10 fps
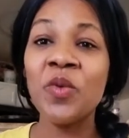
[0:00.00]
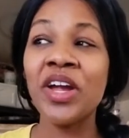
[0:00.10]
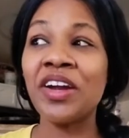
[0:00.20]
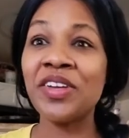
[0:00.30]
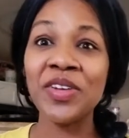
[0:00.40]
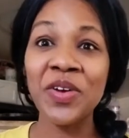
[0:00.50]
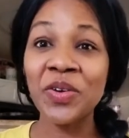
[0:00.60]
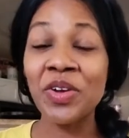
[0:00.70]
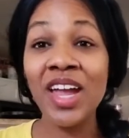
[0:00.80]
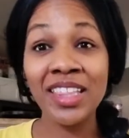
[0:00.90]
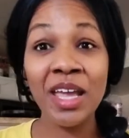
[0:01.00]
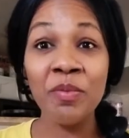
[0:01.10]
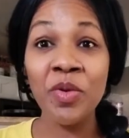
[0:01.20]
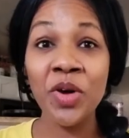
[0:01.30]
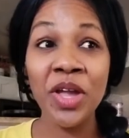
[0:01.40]
where, you know, you're at
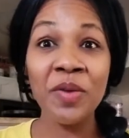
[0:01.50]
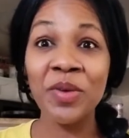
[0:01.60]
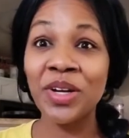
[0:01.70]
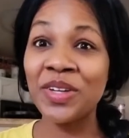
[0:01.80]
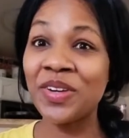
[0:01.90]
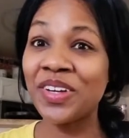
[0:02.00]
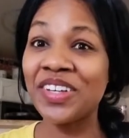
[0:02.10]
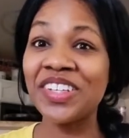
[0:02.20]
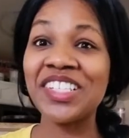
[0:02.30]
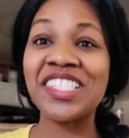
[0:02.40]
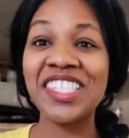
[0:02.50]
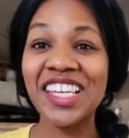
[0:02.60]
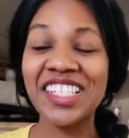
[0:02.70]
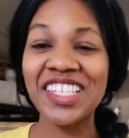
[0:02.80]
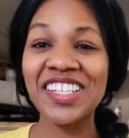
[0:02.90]
that point where you're a good
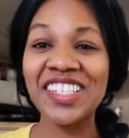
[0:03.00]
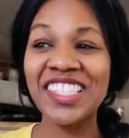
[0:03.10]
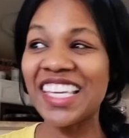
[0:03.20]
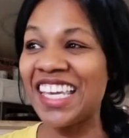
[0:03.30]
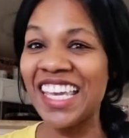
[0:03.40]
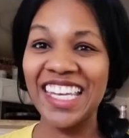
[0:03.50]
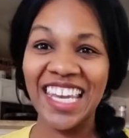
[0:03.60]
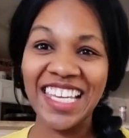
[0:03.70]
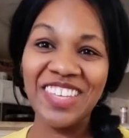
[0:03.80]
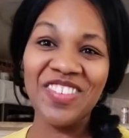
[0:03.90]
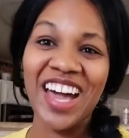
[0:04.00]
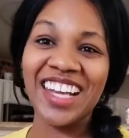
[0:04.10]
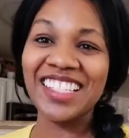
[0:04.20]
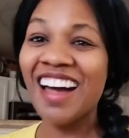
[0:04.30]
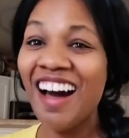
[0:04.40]
six years in and you've
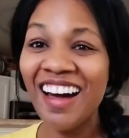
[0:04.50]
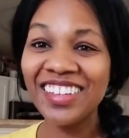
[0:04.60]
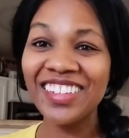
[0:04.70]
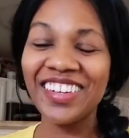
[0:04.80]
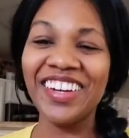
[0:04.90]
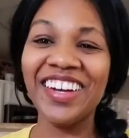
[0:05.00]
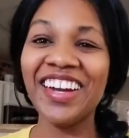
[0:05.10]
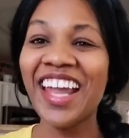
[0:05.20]
got a toddler